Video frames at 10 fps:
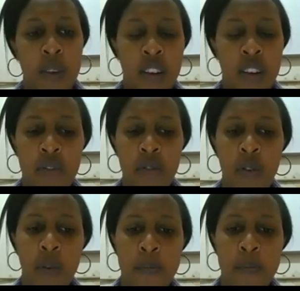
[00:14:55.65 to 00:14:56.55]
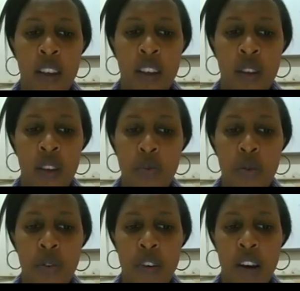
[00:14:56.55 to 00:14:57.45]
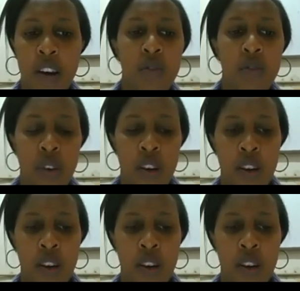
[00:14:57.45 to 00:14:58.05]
and therefore they would prefer to